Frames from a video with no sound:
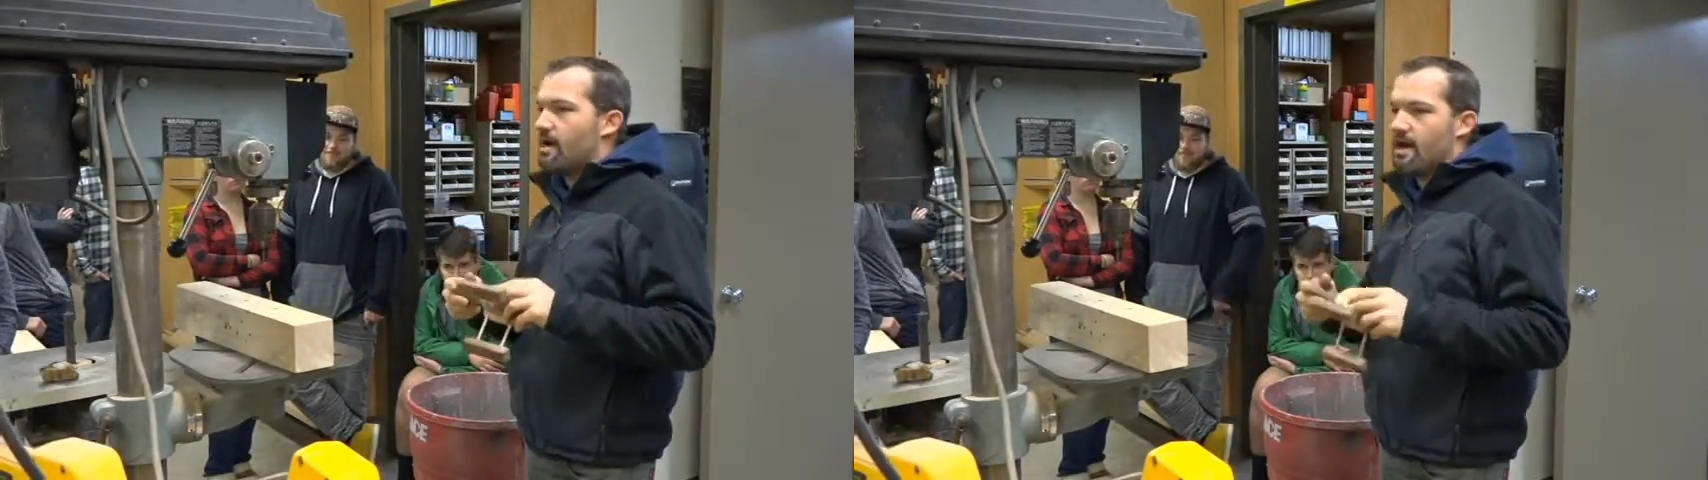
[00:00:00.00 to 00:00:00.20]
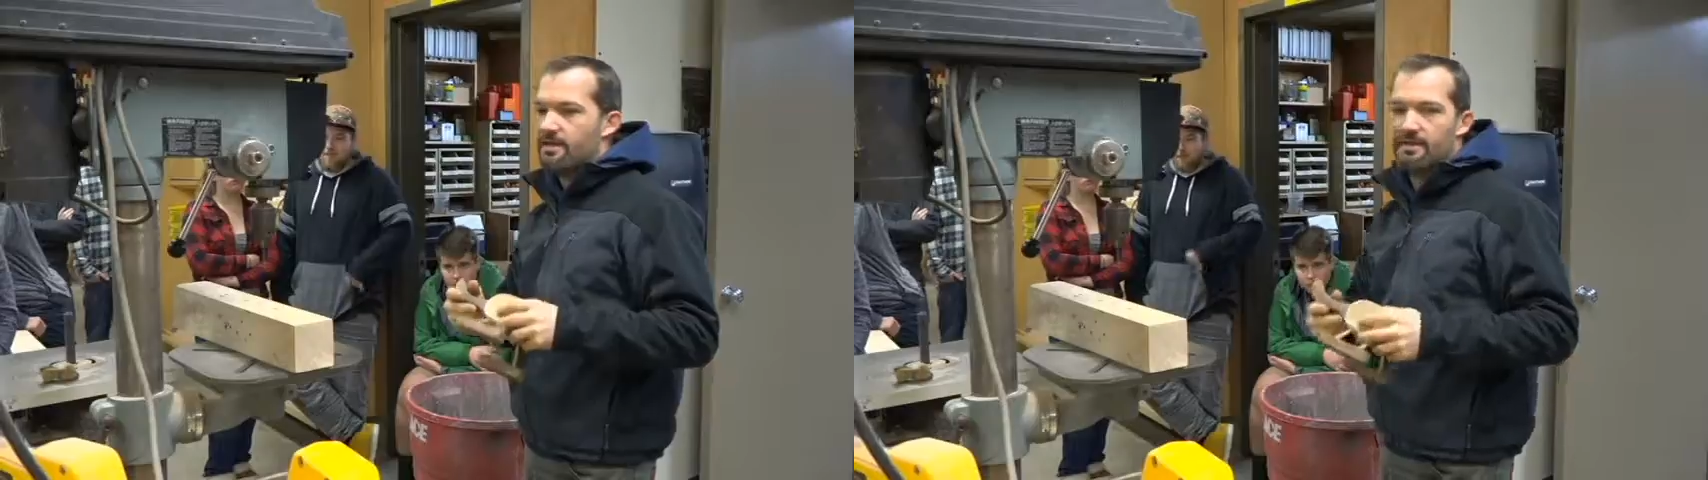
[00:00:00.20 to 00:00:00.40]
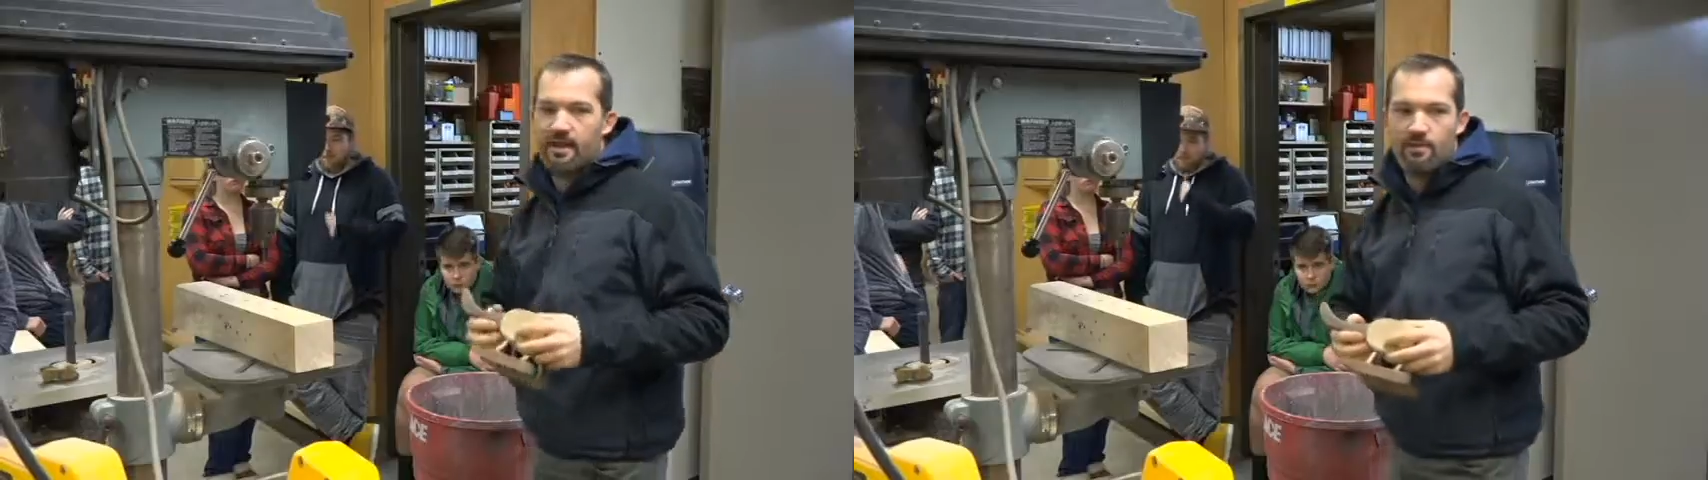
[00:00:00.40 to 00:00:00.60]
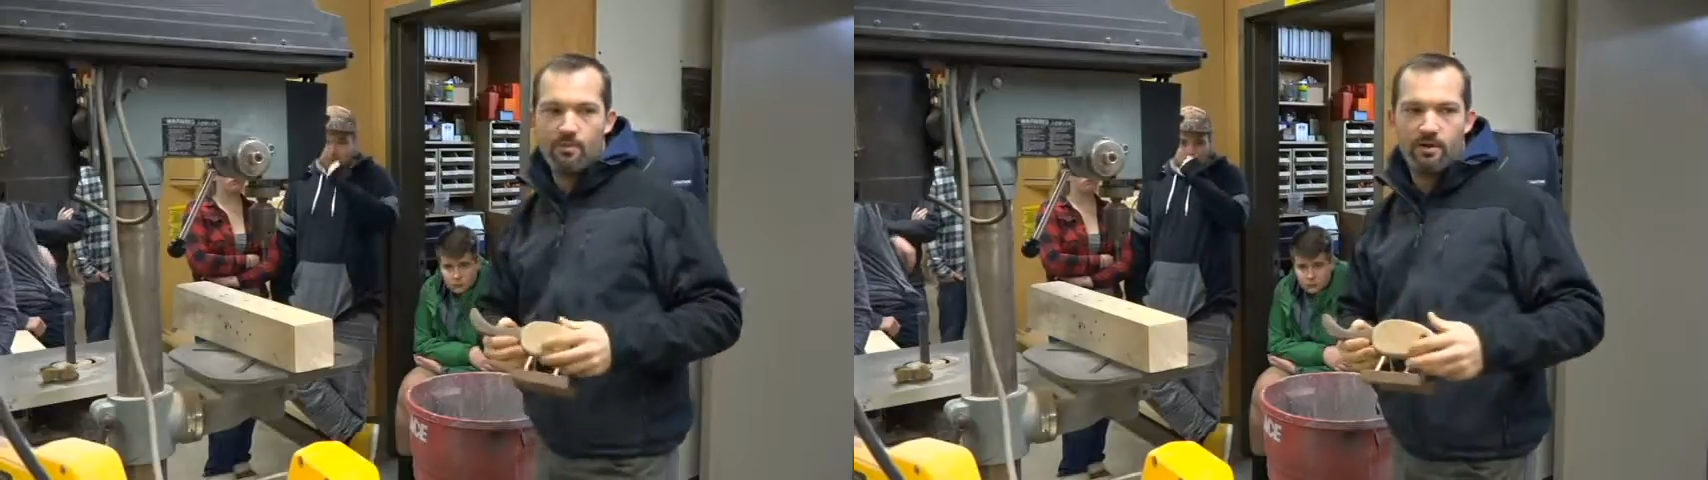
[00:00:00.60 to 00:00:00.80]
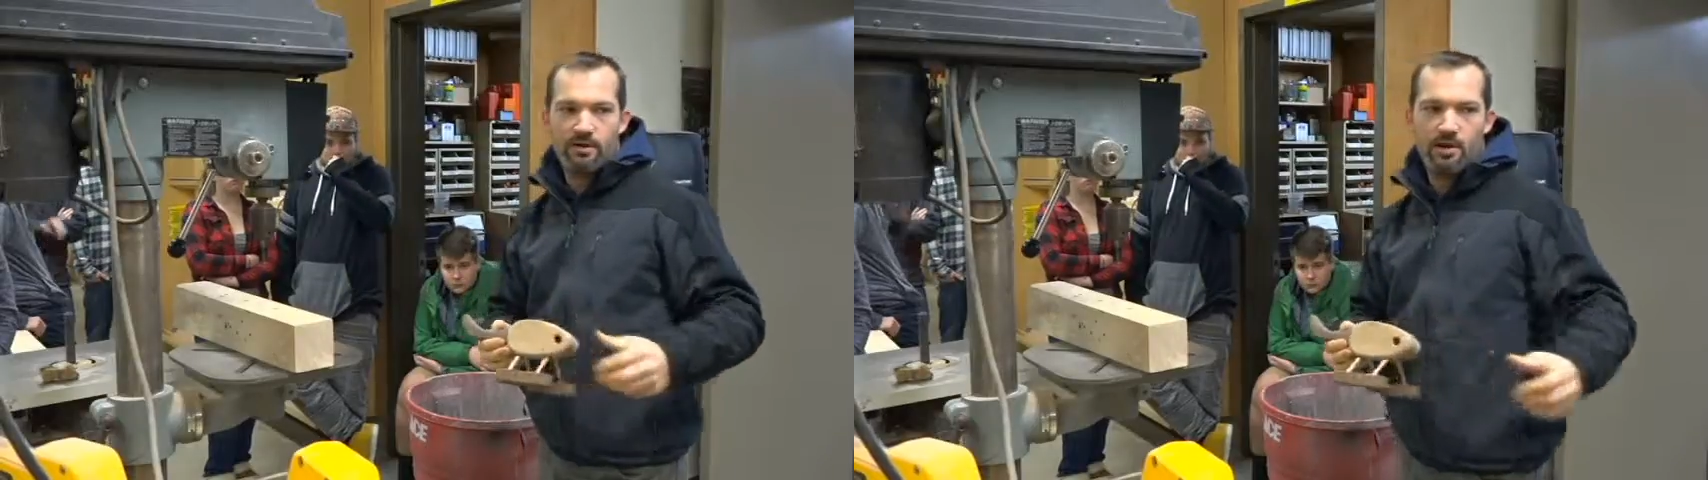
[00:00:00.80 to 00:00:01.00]
height that I
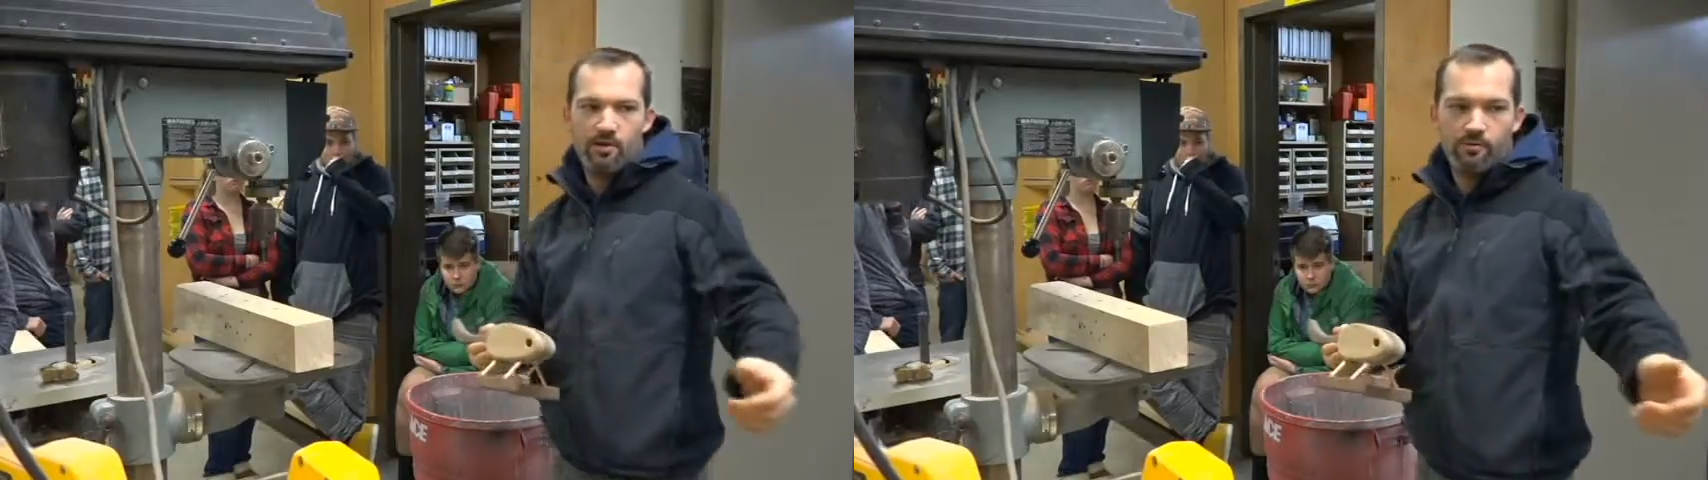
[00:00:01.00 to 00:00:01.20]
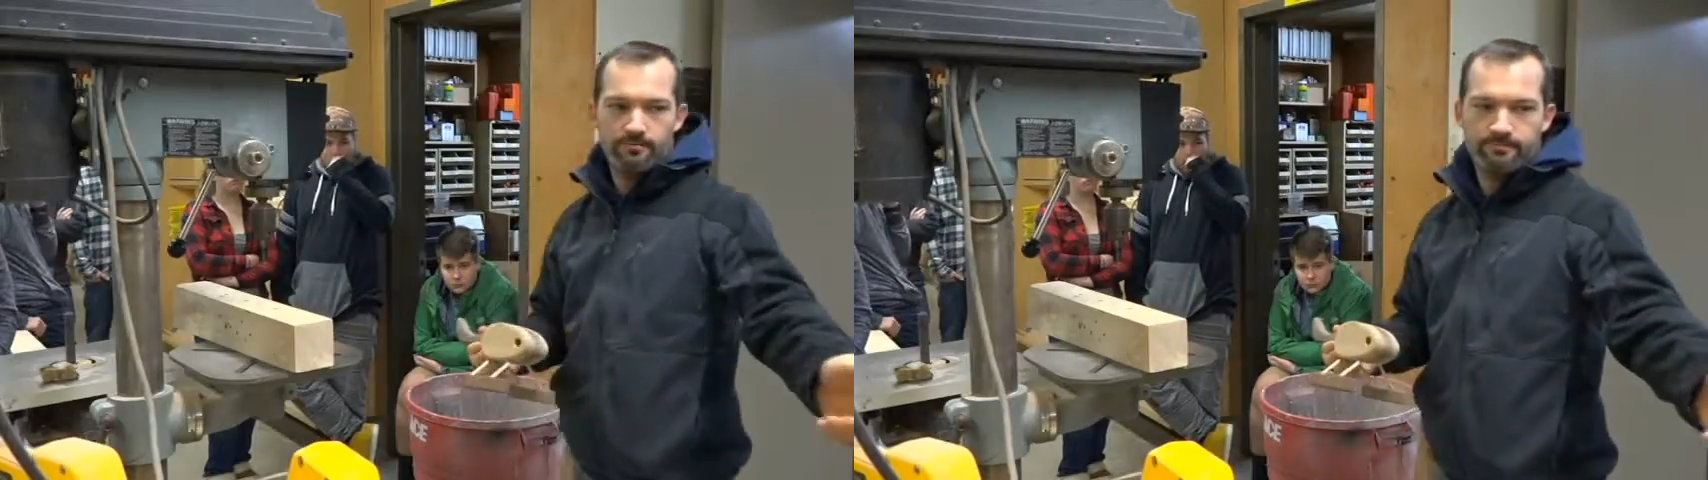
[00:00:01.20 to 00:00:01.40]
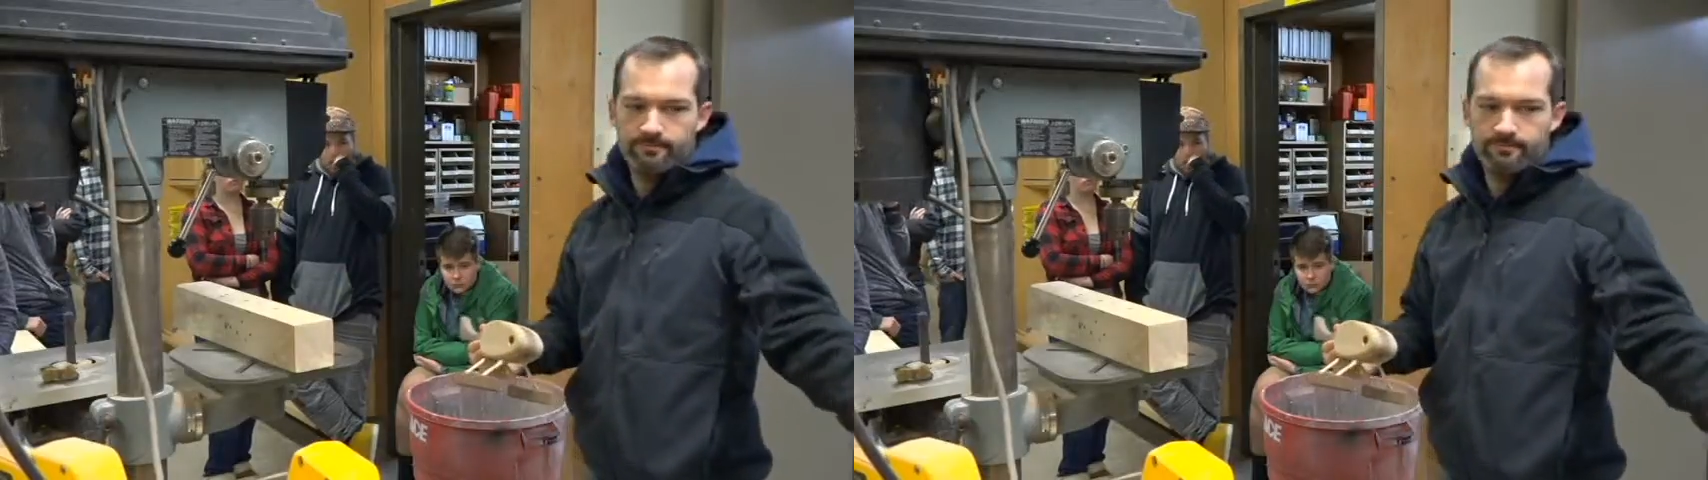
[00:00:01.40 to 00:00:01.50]
want to go.